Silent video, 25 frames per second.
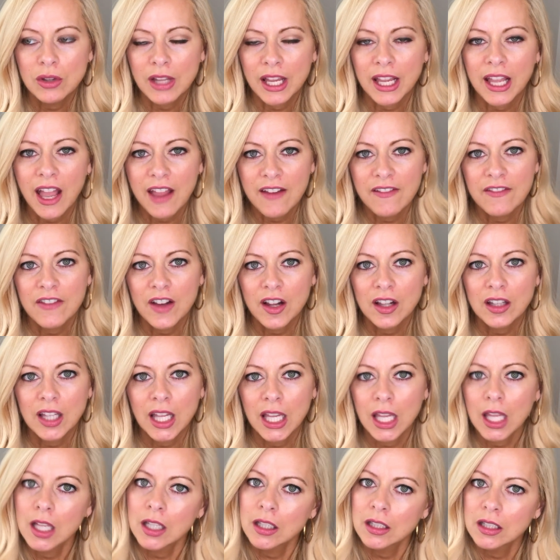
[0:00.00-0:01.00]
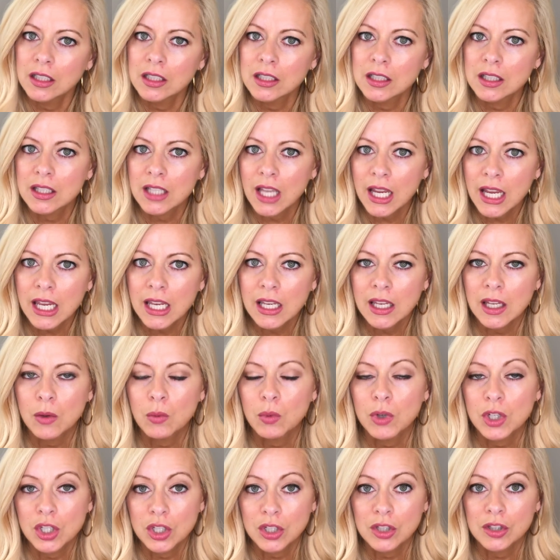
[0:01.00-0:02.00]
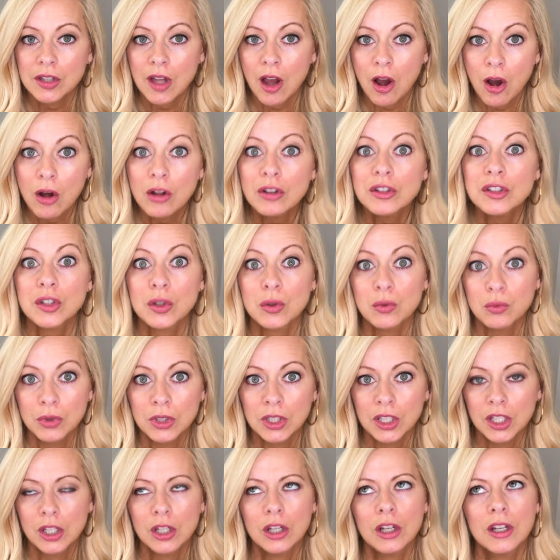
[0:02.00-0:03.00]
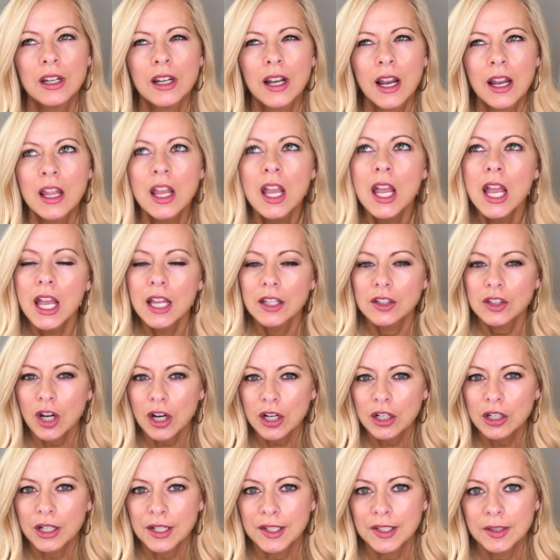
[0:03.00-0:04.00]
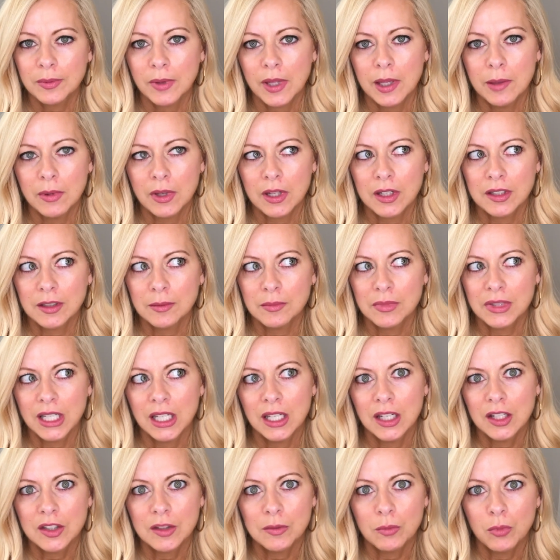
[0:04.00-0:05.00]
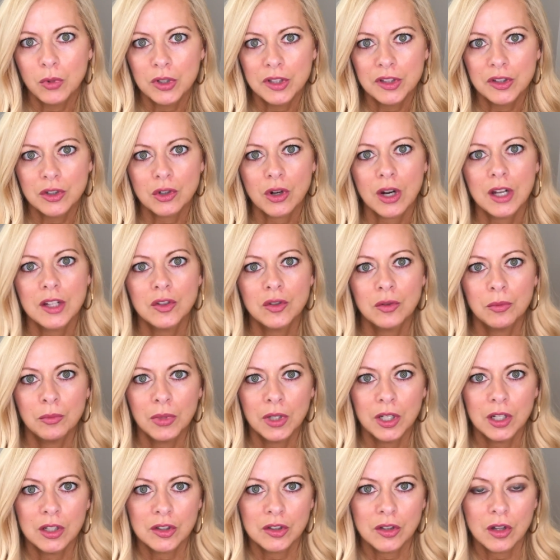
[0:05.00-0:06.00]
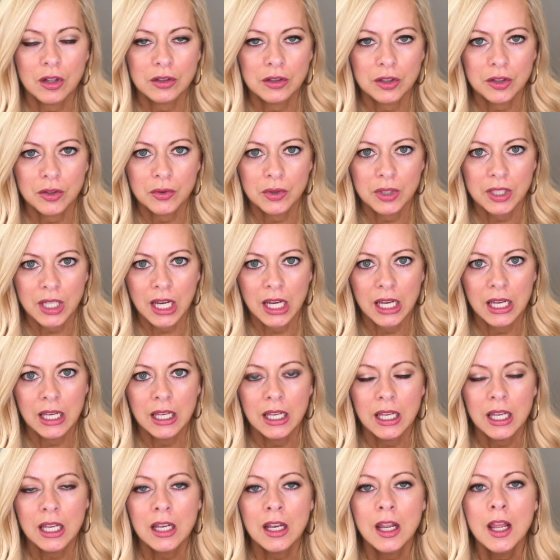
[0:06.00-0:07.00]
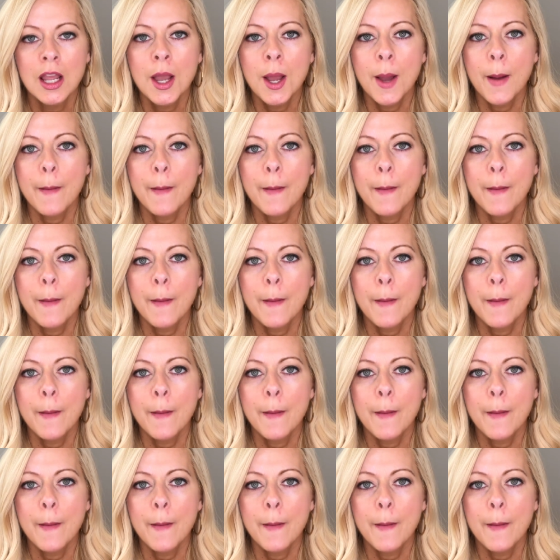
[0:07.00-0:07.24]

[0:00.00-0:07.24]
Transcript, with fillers: Like I felt like a little tightening, which is also really good. And I, it's hard to explain because I'm saying it's moisturizing, but it's also tightening.